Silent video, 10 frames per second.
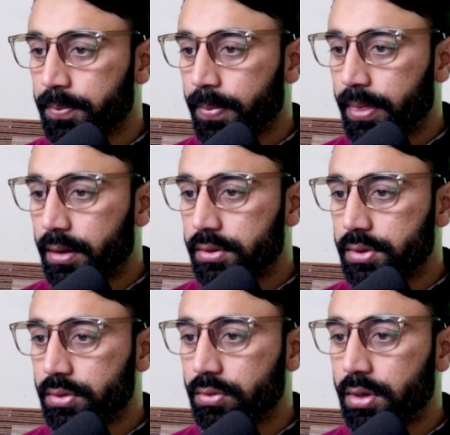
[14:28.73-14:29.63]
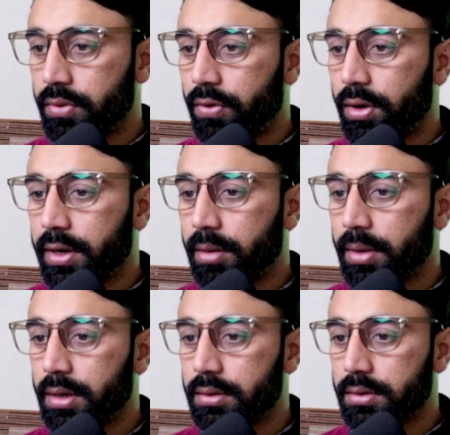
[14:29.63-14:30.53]
Stick to the default naming.
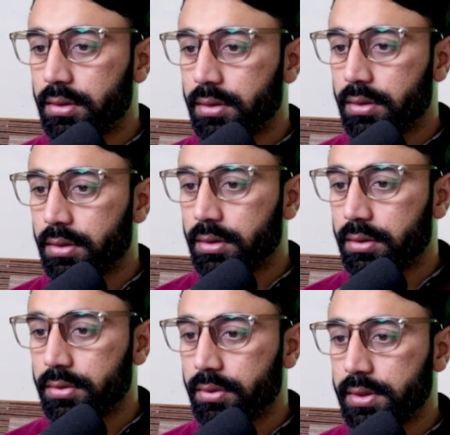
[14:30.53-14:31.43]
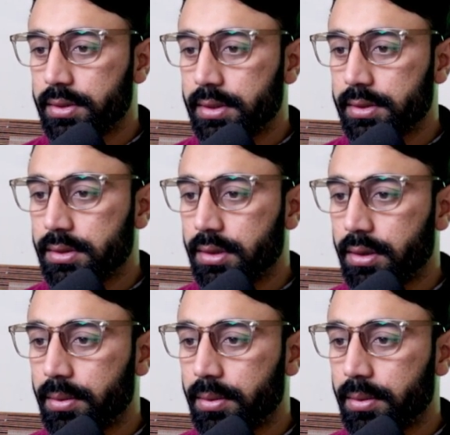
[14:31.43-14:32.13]
So it says the